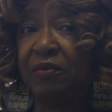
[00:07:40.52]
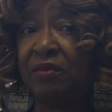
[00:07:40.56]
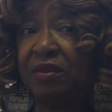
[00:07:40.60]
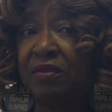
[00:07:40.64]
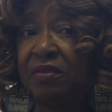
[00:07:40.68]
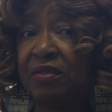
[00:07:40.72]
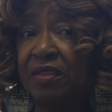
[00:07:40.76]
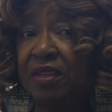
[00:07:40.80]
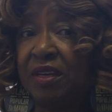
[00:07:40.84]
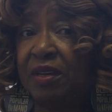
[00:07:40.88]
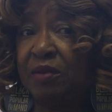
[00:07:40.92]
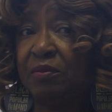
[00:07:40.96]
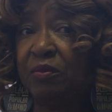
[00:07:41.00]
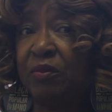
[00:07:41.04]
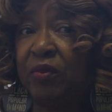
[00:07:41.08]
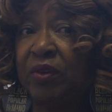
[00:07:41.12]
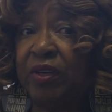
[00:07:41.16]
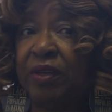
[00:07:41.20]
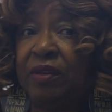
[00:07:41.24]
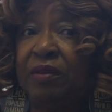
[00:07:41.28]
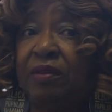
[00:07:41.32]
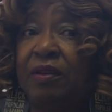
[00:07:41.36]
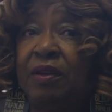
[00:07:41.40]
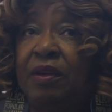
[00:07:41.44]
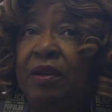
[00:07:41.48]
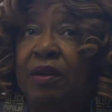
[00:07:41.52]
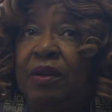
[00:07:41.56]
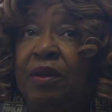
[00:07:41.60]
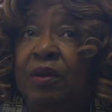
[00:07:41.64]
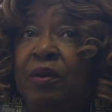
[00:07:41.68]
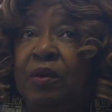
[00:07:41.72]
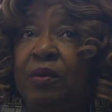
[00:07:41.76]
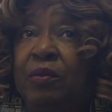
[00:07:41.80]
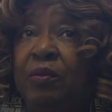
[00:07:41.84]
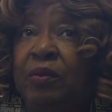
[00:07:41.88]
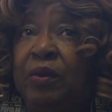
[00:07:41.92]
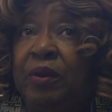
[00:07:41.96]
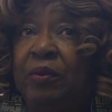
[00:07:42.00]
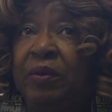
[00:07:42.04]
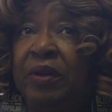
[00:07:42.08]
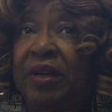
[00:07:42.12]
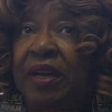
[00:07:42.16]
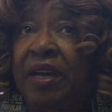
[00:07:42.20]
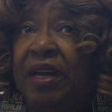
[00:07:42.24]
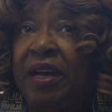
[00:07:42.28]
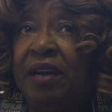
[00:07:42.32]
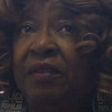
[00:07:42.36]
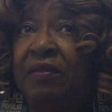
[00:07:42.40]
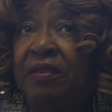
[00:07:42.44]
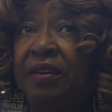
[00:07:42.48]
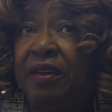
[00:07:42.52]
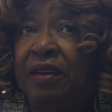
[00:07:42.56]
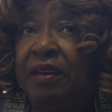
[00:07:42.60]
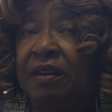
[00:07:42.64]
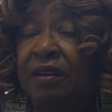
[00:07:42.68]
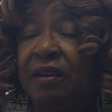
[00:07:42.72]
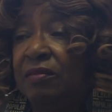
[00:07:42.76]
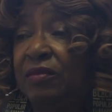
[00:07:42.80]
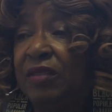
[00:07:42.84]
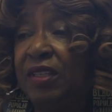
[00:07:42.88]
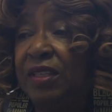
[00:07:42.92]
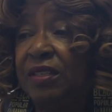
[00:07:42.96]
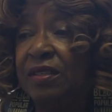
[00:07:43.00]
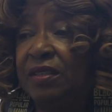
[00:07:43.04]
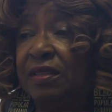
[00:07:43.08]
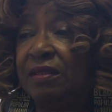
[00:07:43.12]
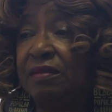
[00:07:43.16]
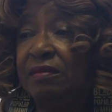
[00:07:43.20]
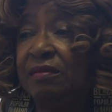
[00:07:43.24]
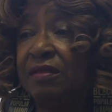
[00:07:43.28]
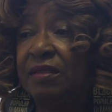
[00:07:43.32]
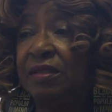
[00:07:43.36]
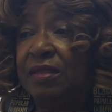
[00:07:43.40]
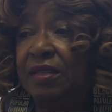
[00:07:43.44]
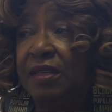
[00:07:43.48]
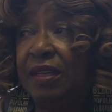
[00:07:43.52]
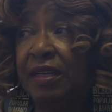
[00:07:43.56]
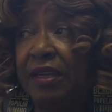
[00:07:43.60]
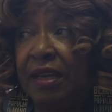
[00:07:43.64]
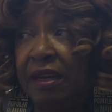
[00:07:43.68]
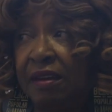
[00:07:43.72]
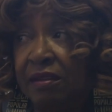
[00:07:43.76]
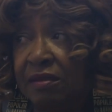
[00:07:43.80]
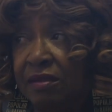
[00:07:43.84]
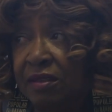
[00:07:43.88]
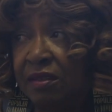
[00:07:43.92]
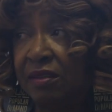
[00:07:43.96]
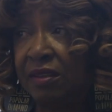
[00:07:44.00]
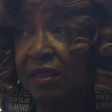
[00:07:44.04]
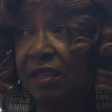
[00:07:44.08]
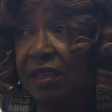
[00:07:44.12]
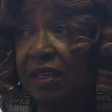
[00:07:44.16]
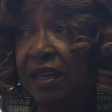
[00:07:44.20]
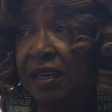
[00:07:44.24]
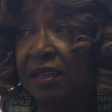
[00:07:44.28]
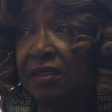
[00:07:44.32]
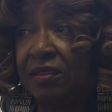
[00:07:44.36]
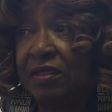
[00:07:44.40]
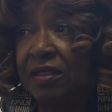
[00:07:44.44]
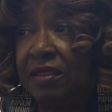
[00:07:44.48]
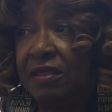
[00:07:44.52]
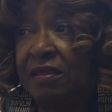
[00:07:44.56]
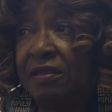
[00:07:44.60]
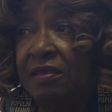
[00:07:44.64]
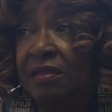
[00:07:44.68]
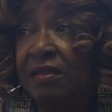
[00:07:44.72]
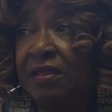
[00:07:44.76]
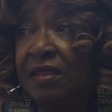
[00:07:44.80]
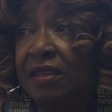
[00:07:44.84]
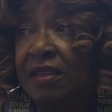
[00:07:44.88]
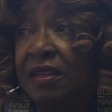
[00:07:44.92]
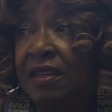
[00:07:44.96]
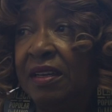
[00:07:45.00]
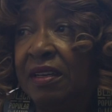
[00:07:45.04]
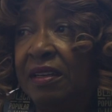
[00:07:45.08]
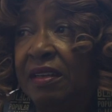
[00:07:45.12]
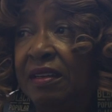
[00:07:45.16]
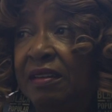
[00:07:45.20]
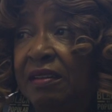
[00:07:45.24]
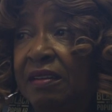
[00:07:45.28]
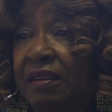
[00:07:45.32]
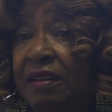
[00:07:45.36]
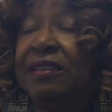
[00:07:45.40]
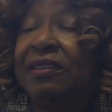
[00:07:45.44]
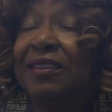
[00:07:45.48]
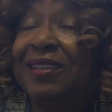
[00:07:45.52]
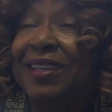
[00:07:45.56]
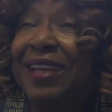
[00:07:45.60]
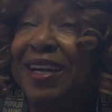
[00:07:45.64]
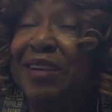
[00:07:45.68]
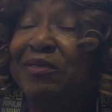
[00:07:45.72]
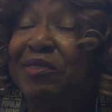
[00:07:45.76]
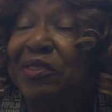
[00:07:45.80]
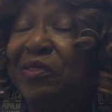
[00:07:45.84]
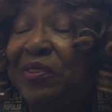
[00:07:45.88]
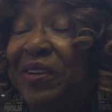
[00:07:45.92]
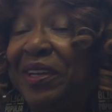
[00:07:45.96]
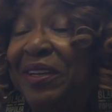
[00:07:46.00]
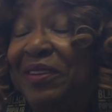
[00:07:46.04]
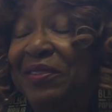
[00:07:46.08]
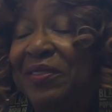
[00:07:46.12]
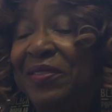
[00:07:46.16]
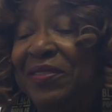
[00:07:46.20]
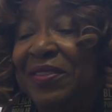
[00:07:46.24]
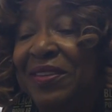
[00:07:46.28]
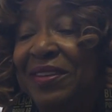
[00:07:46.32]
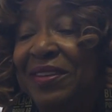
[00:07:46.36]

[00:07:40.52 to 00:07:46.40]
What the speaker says: with them when we were having recent city council elections, and I collaborated with